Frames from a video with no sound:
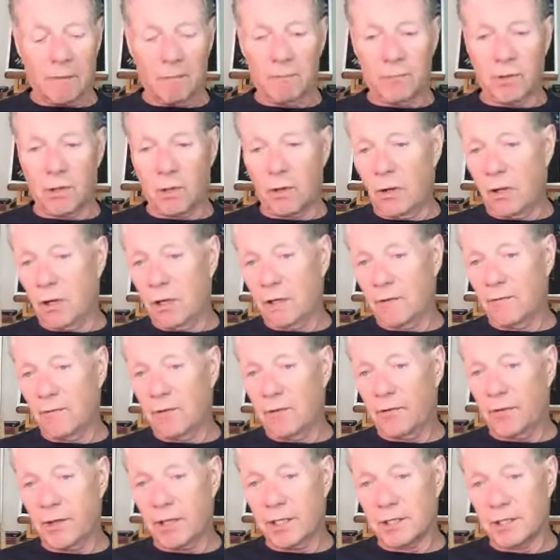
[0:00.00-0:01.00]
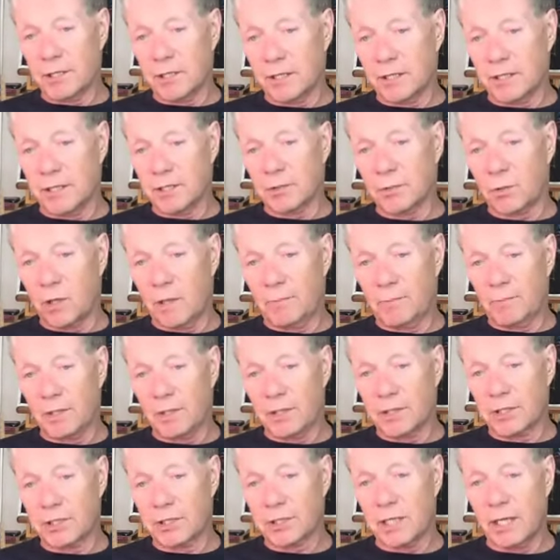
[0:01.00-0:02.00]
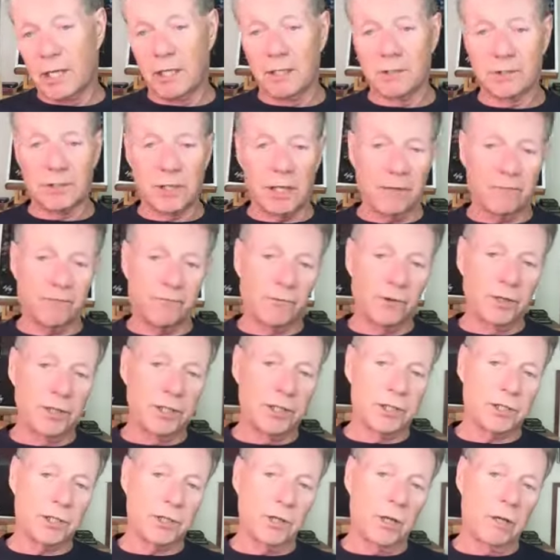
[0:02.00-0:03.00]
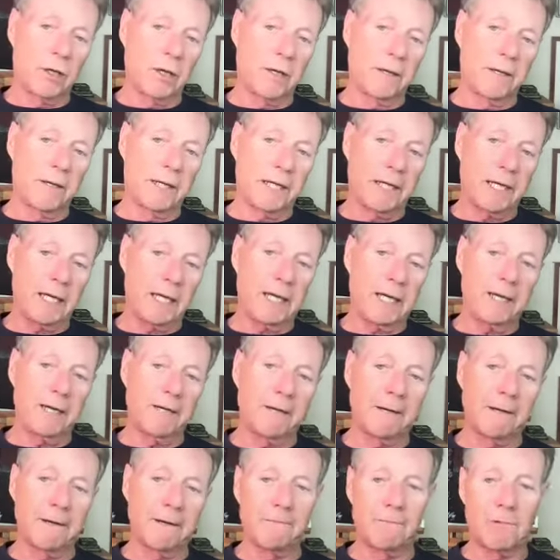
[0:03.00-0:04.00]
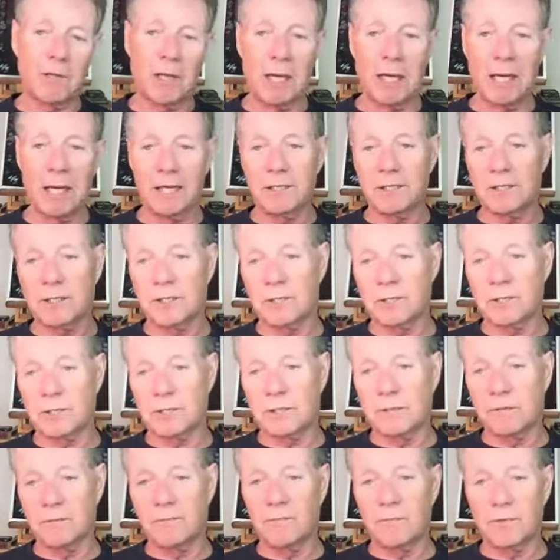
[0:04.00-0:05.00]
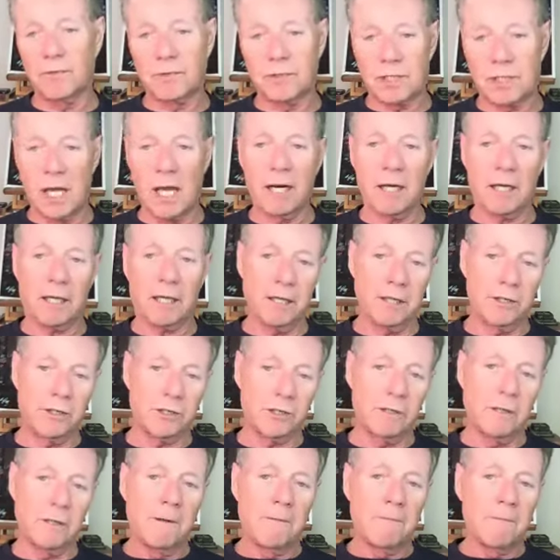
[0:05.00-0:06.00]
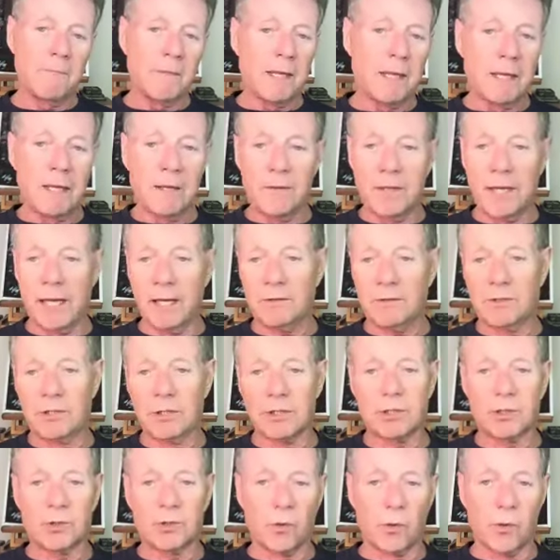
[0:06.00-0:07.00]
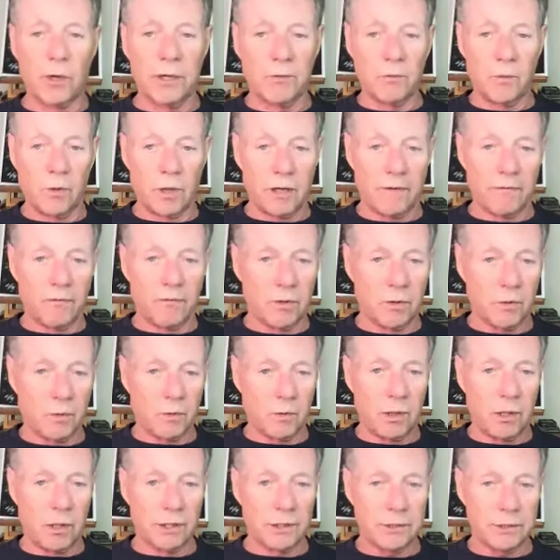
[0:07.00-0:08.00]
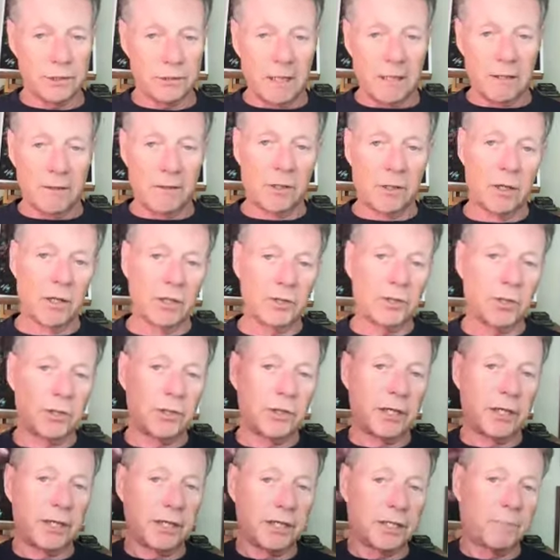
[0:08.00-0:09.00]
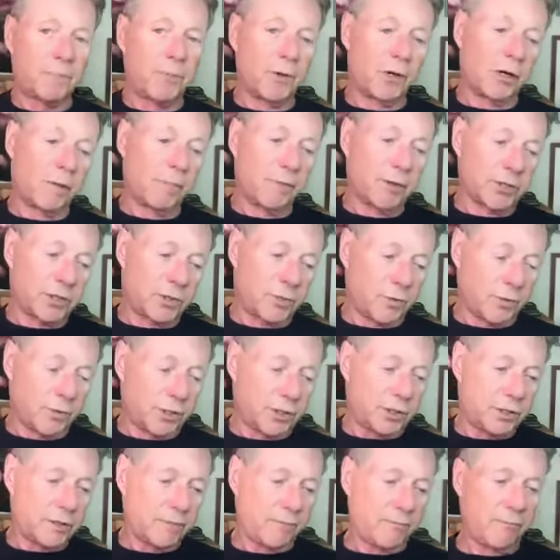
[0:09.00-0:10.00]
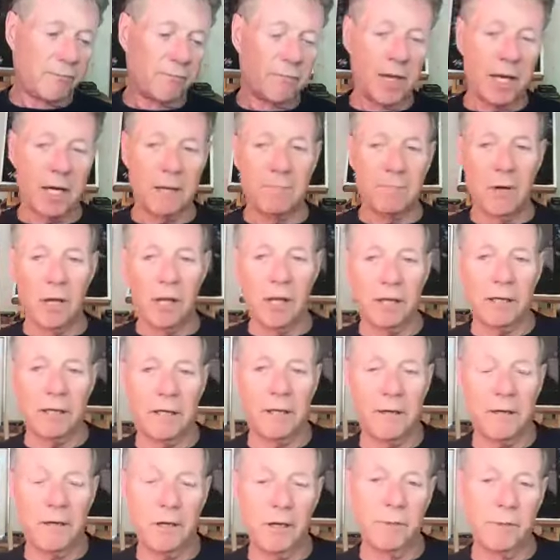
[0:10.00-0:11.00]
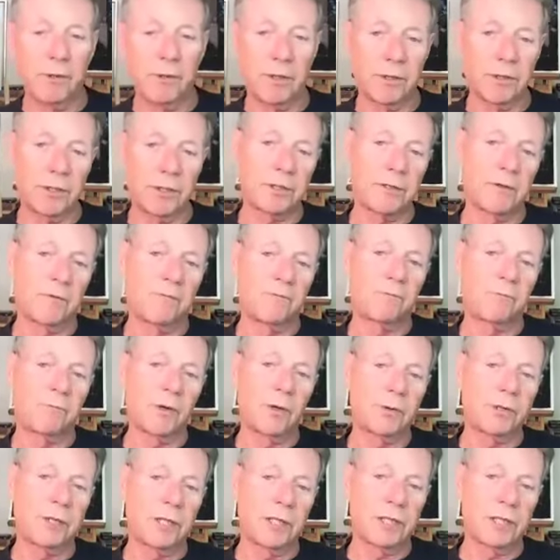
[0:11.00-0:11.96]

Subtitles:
but all of the things that disrupted the cells, they freeze thaw and the heating and the lysis and sonication, that destroyed whatever it was. They also did experiments with some metabolic inhibitors of protein